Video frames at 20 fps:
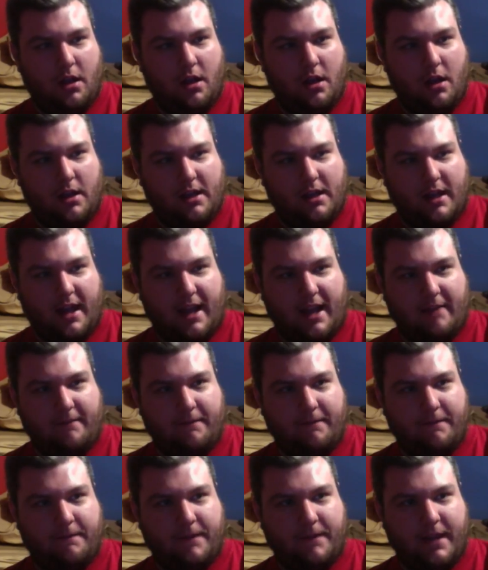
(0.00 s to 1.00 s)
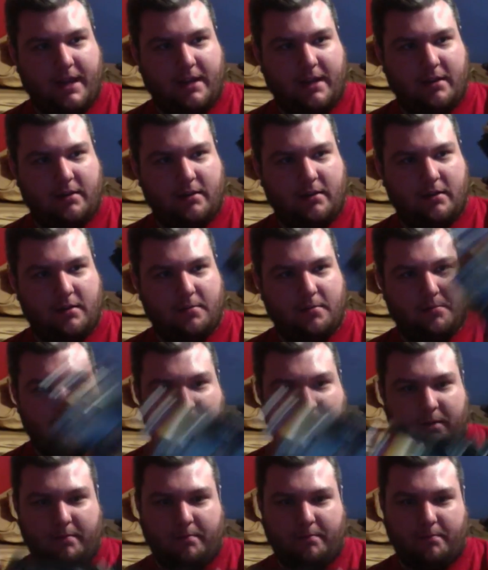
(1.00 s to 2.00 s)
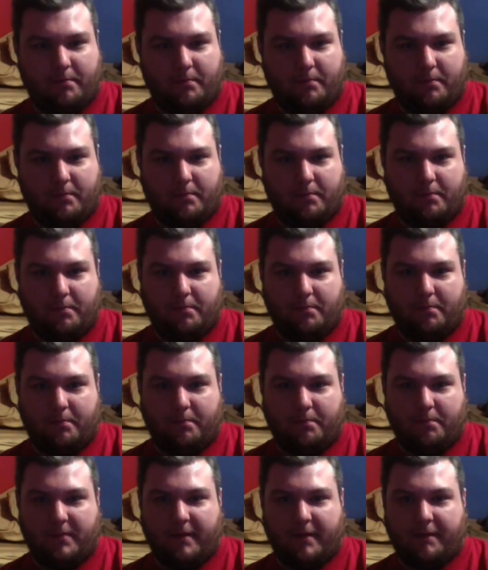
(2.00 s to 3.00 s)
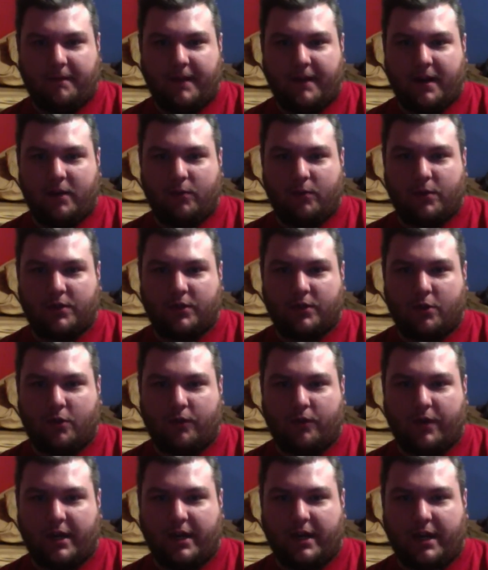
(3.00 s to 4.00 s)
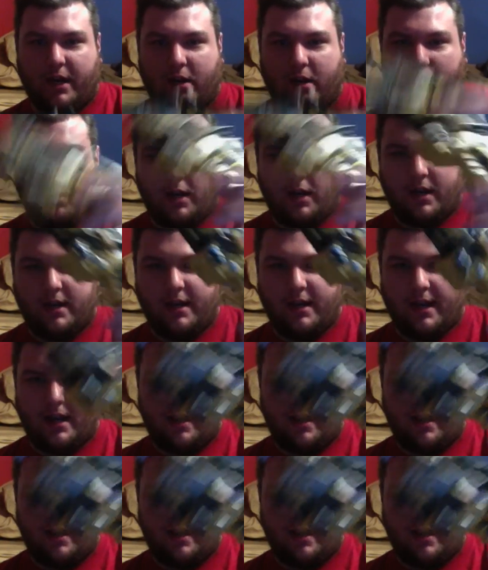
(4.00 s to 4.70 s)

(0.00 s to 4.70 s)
like, I fit it, but my finger wants to go over here and not